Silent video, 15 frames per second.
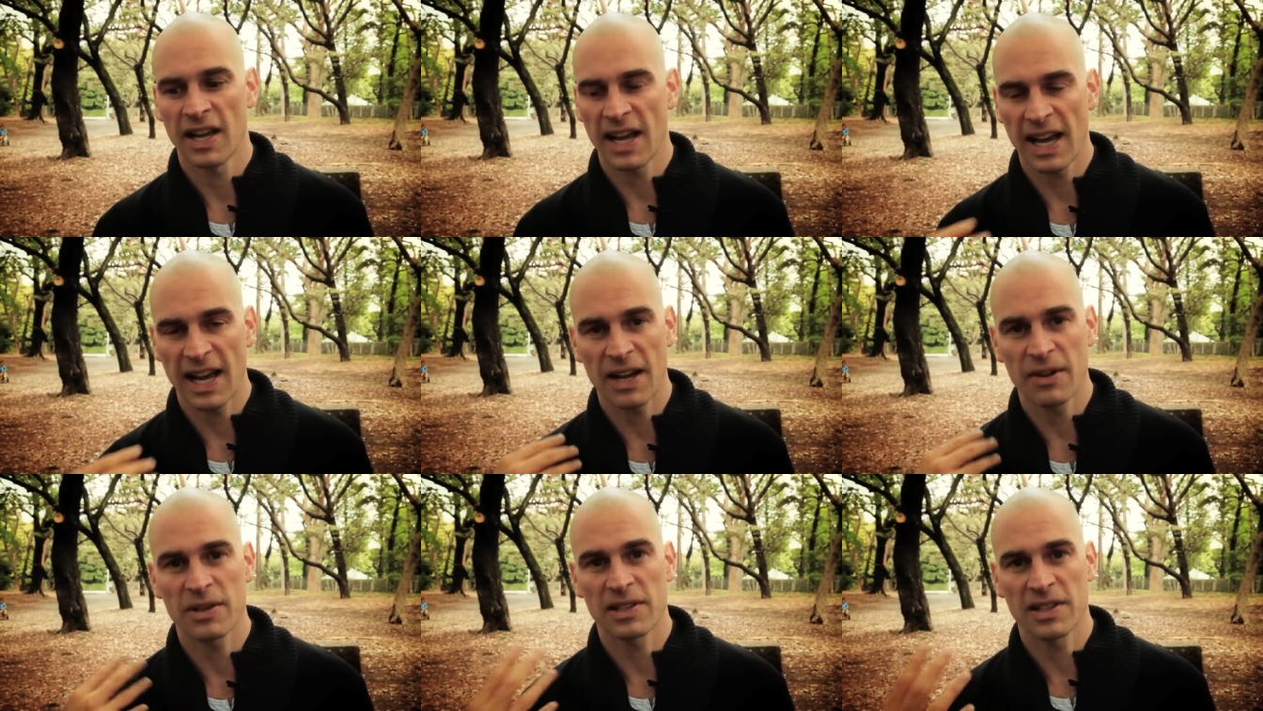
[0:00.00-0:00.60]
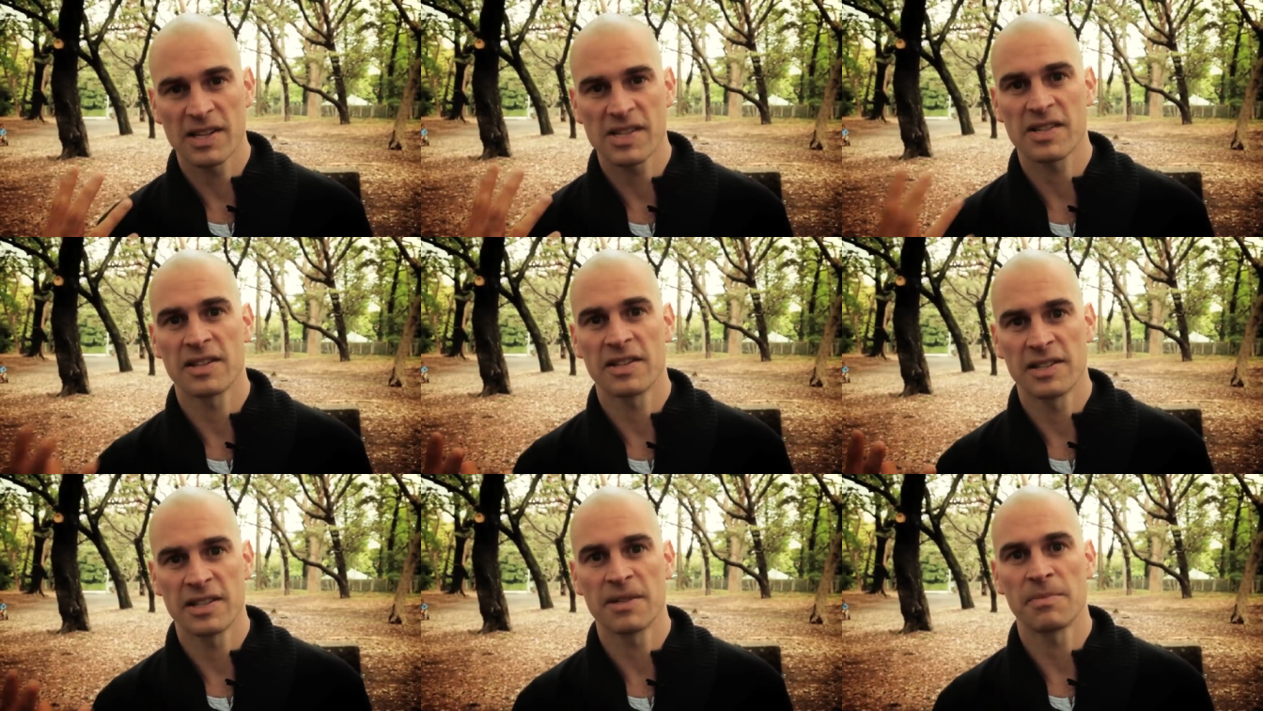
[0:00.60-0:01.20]
how to
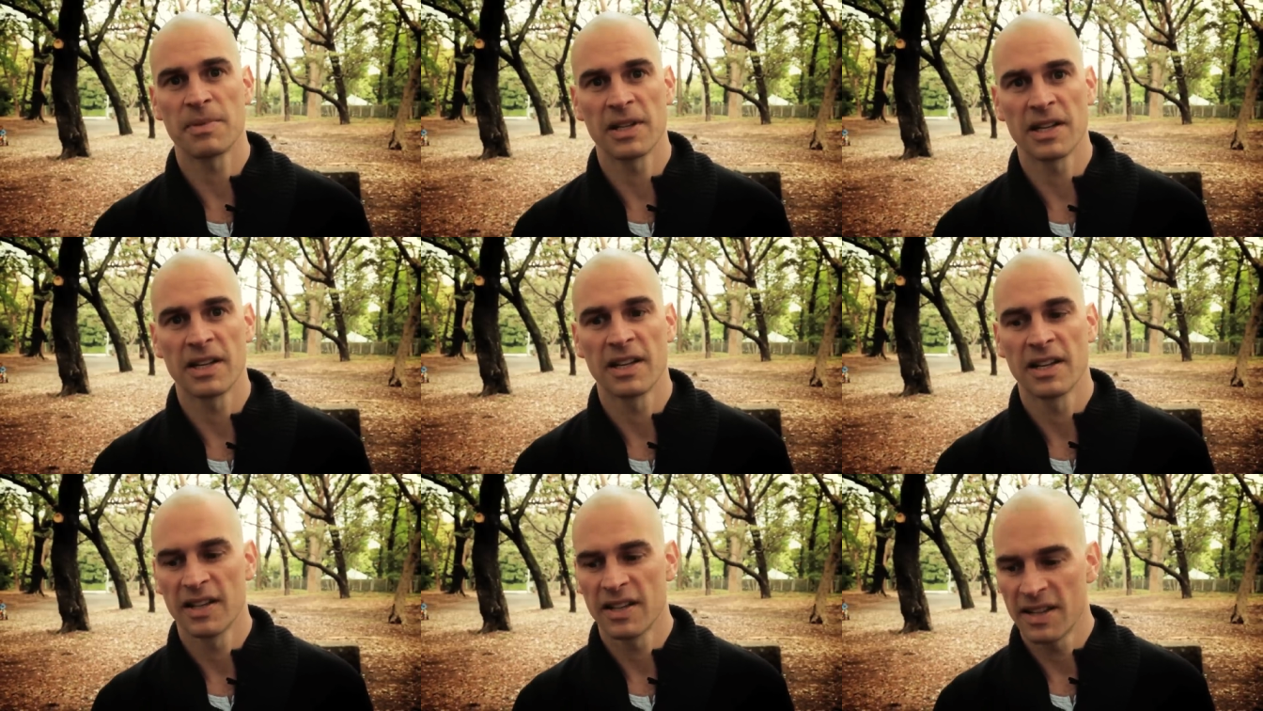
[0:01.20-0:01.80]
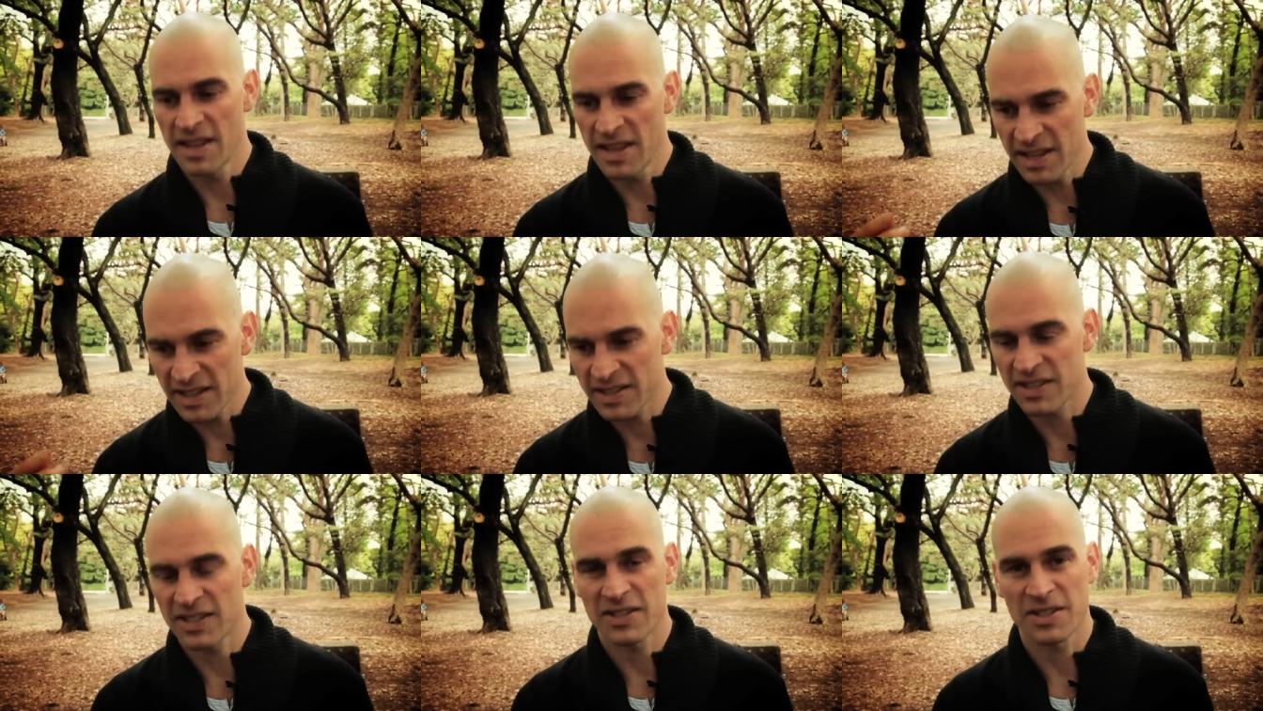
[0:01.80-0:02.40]
listen deeply.
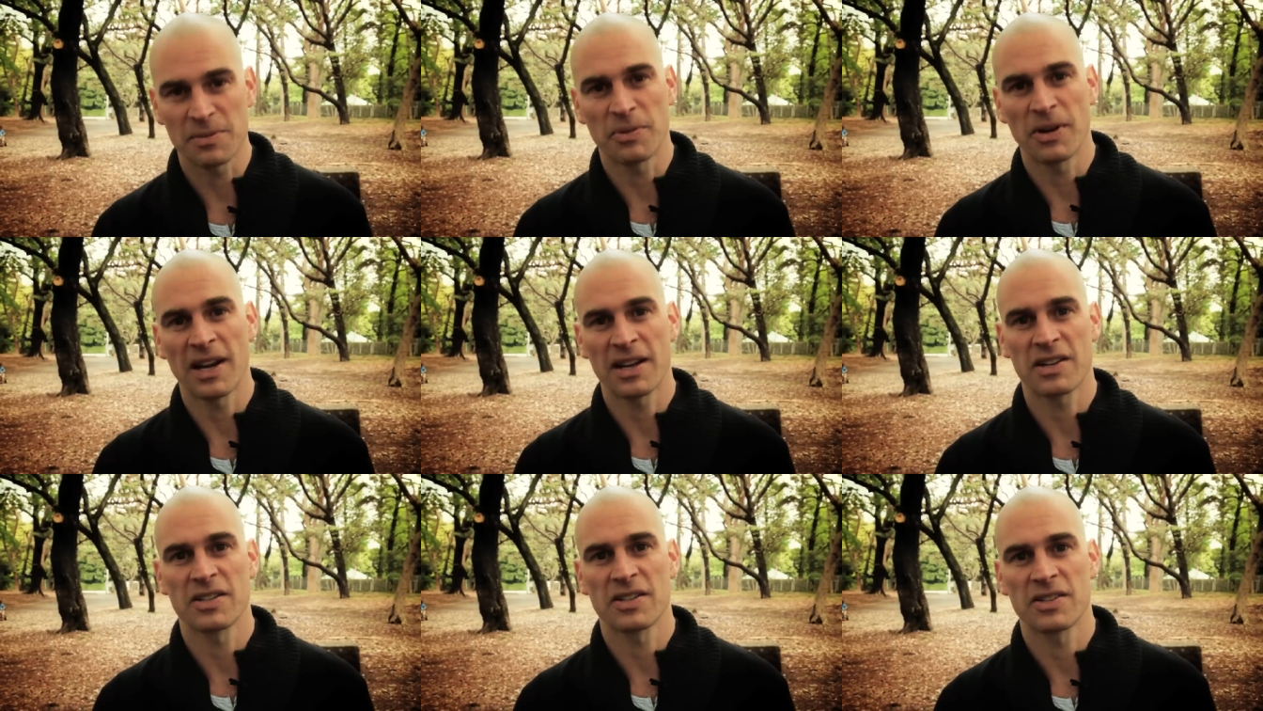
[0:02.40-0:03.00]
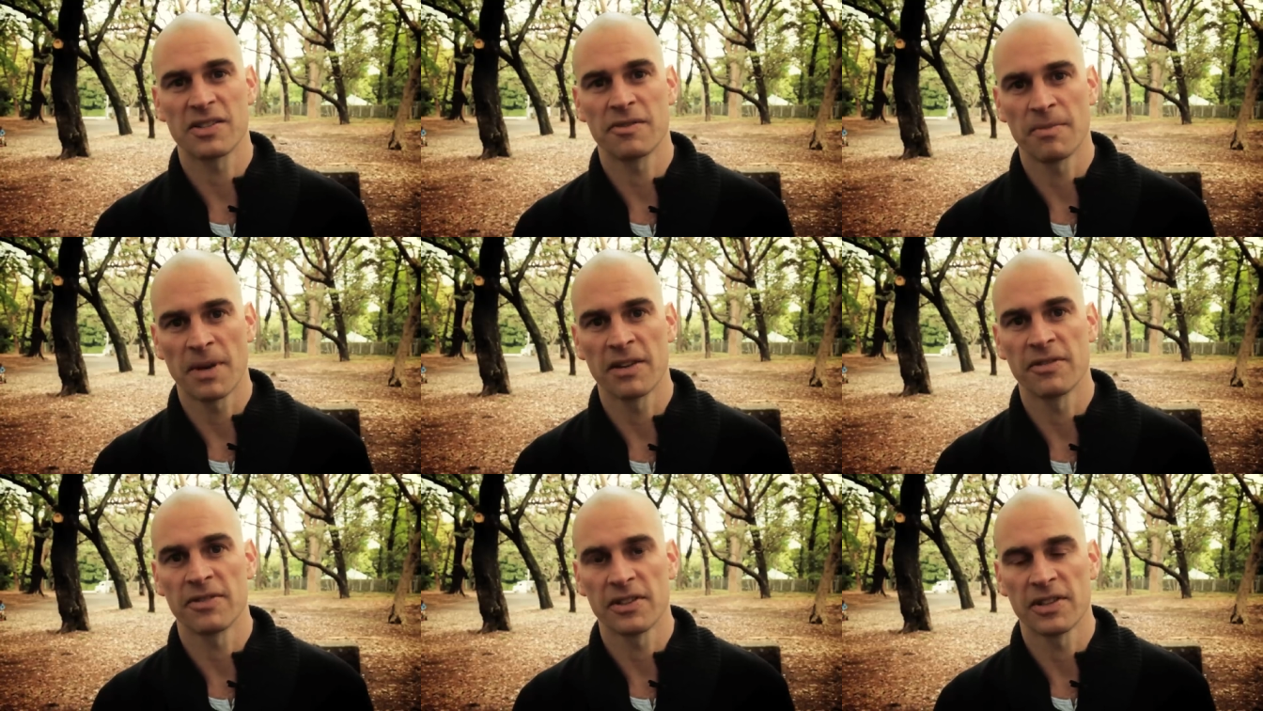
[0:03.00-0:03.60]
This is the practice of
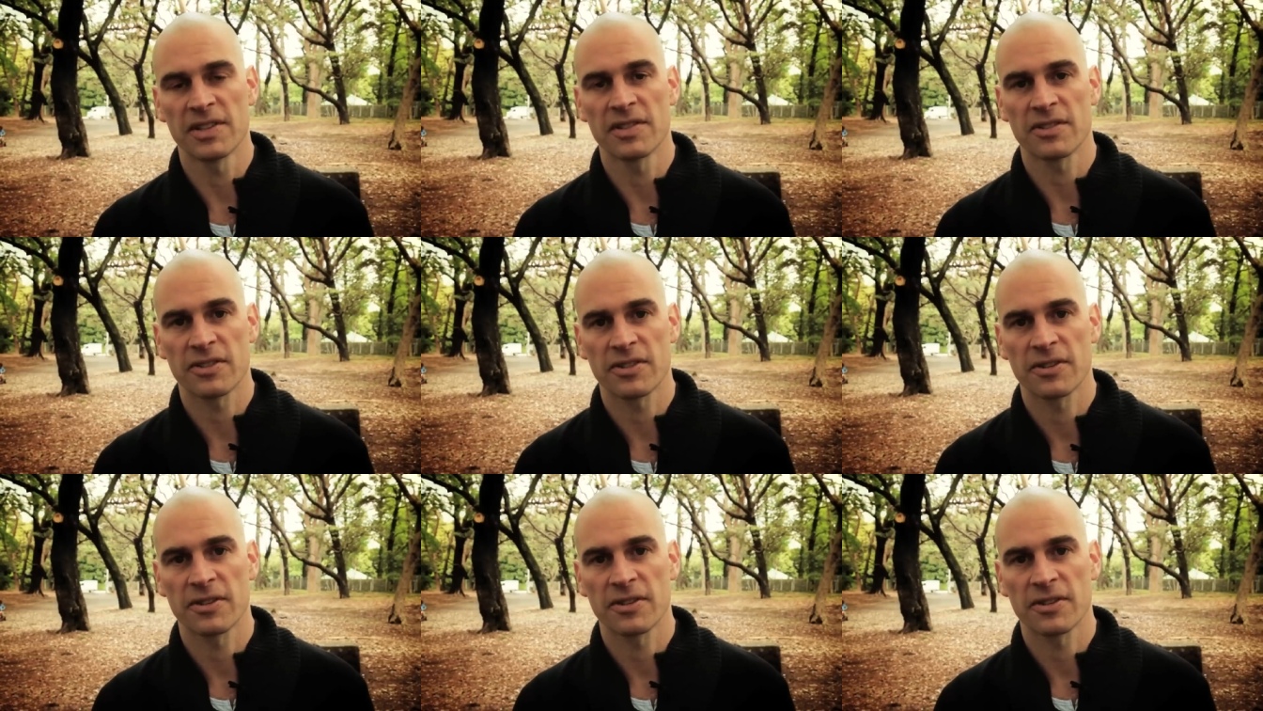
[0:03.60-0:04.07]
mindfulness.